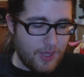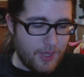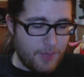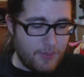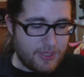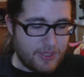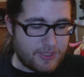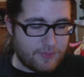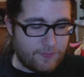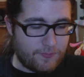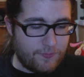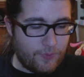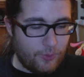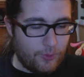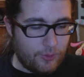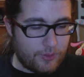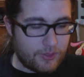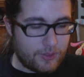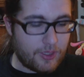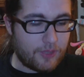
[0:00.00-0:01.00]
I mean, it's in
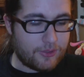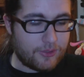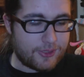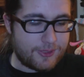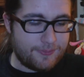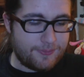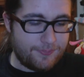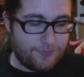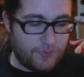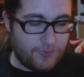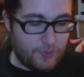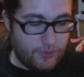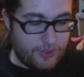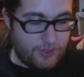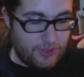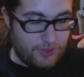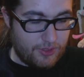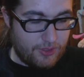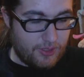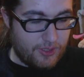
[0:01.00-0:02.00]
full color,
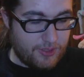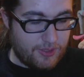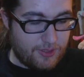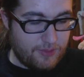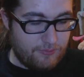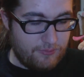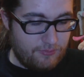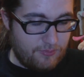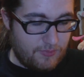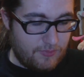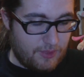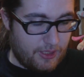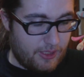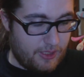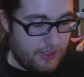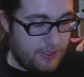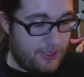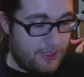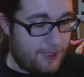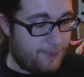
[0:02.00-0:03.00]
which is awesome.
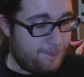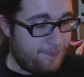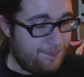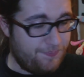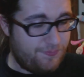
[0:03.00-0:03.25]
Went all